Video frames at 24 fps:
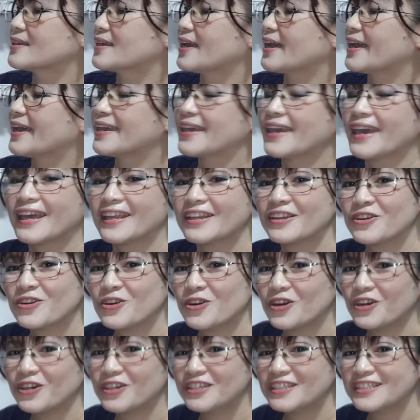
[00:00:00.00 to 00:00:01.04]
Ayan,
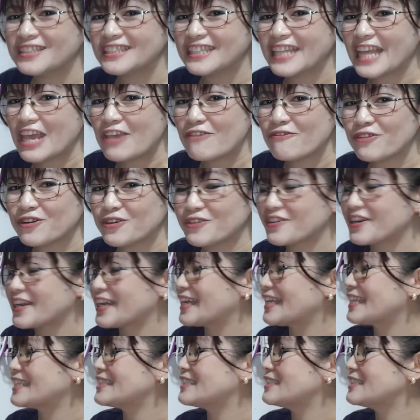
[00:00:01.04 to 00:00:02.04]
oh. Navy red.